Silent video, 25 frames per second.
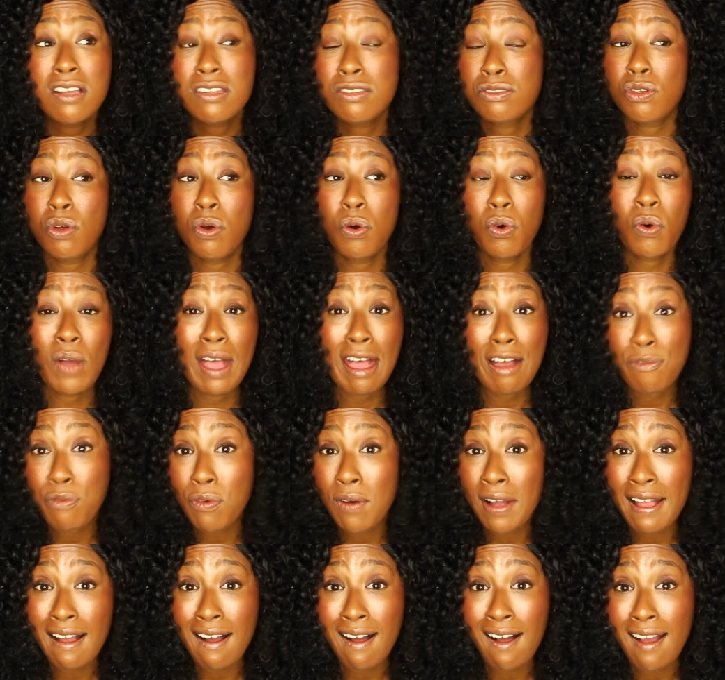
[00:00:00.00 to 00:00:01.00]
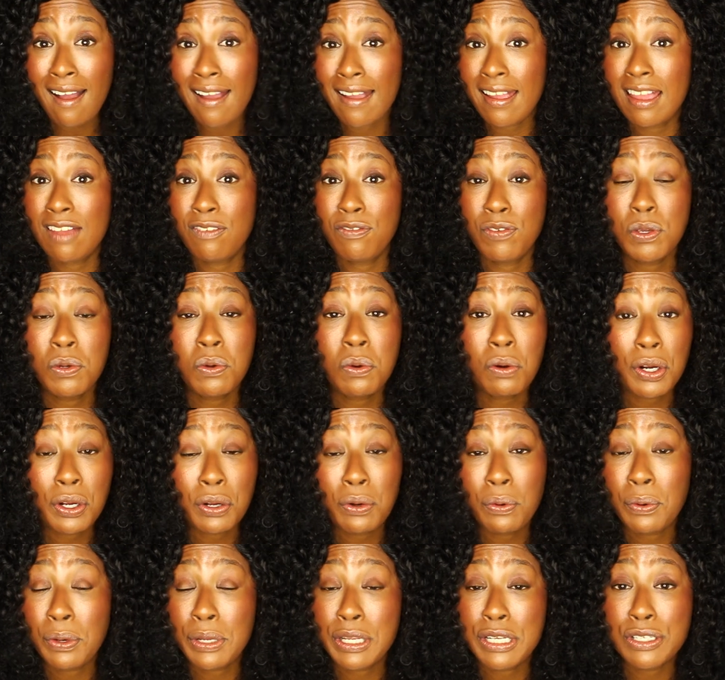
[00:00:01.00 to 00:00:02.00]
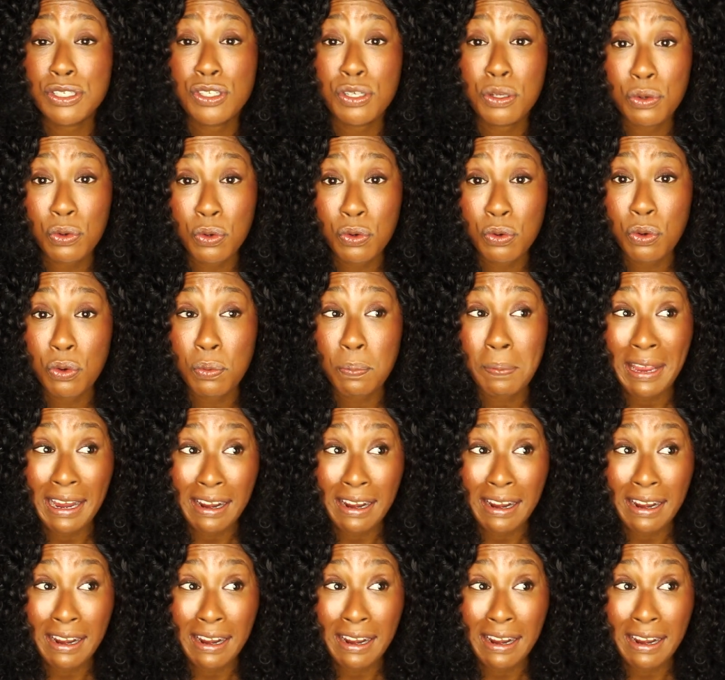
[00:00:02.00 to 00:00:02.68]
So FYI, if you are going to